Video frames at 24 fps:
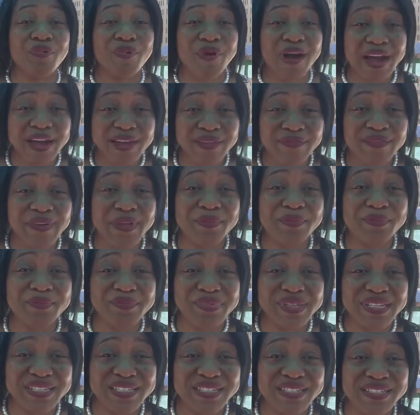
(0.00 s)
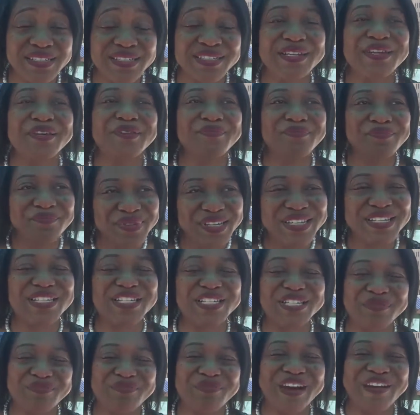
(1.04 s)
private business,
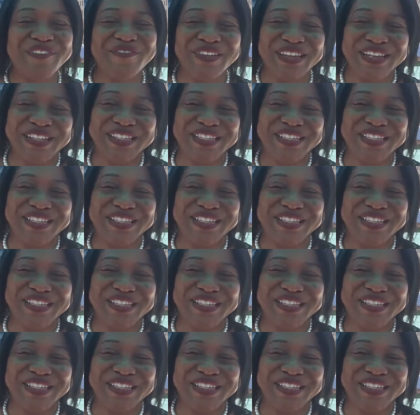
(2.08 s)
business private